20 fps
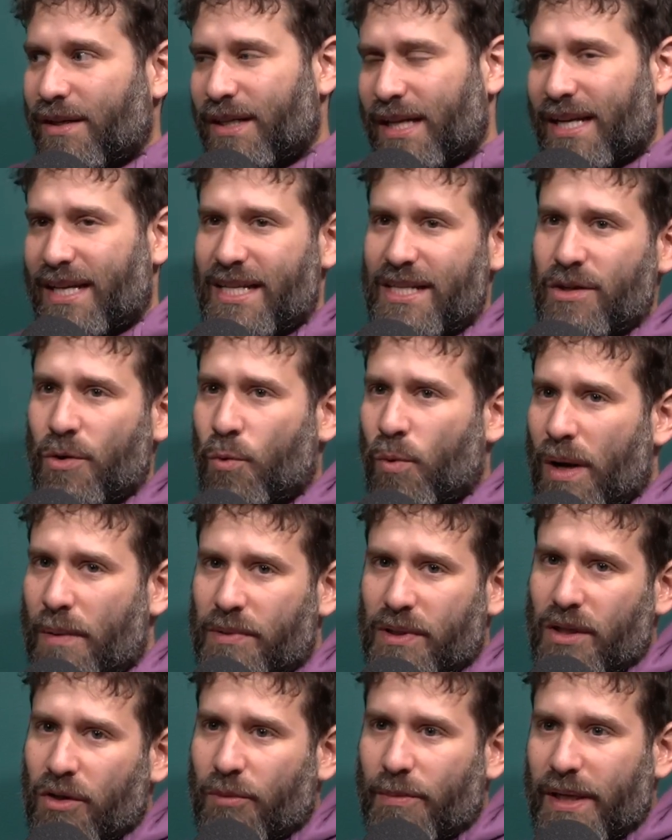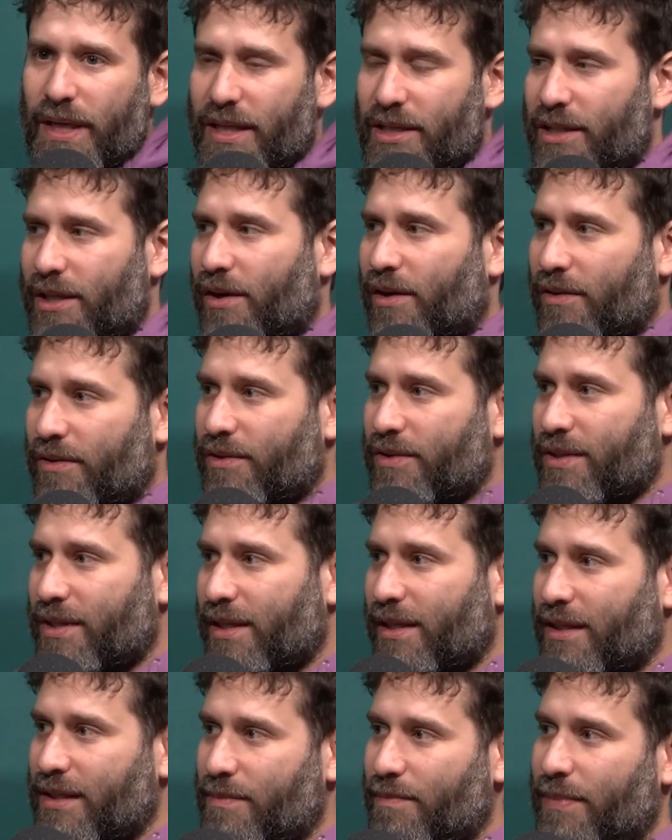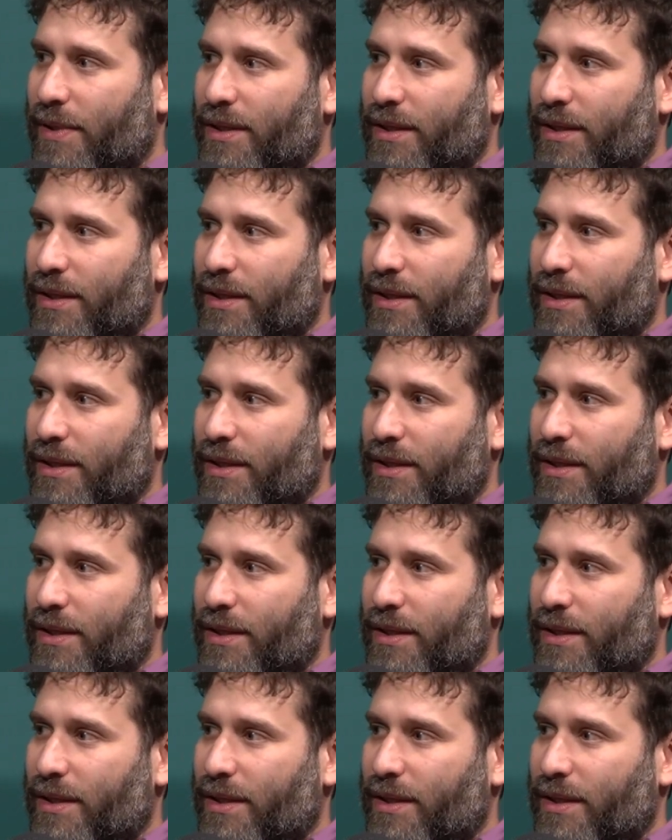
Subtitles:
and he's a whipped little bitch and all those things. But